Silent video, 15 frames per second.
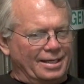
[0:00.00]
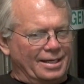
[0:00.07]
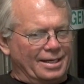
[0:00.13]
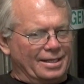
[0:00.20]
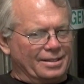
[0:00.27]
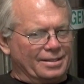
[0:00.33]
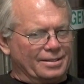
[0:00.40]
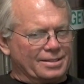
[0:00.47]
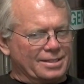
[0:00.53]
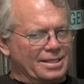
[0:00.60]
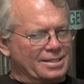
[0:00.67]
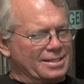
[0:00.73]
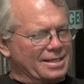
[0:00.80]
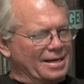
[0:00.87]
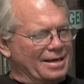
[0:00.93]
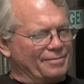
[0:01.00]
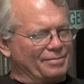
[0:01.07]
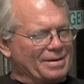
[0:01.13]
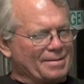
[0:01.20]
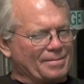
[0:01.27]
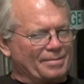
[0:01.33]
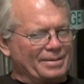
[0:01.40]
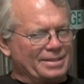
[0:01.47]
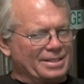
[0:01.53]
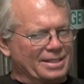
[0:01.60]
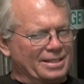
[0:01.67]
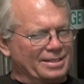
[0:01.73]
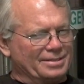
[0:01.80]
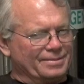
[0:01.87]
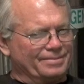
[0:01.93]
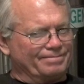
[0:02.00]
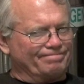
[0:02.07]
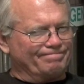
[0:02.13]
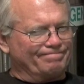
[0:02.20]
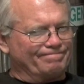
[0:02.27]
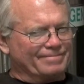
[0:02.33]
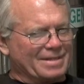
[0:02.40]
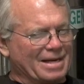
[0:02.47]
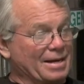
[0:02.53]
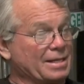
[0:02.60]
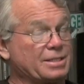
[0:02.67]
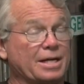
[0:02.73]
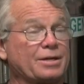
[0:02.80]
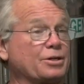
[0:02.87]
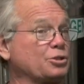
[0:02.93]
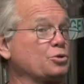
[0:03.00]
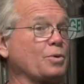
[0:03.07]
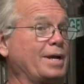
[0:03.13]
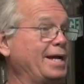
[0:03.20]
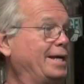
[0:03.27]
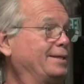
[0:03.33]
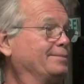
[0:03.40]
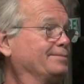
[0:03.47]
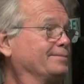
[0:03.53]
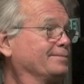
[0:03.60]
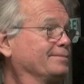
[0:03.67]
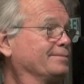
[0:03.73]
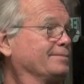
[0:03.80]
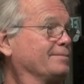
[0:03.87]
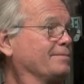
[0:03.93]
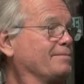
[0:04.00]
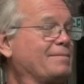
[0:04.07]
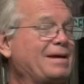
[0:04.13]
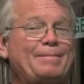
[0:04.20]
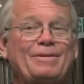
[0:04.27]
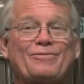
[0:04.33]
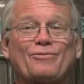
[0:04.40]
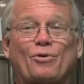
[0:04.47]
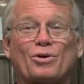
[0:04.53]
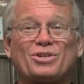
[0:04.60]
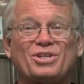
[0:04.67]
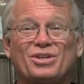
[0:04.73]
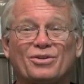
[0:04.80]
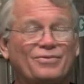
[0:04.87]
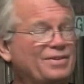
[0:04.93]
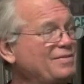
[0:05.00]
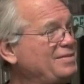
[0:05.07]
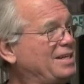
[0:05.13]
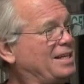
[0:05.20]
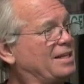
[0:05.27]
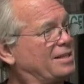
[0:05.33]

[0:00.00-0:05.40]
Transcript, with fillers: And since then, I've probably done, it's under 20. Under 20? Maybe 14 or 15.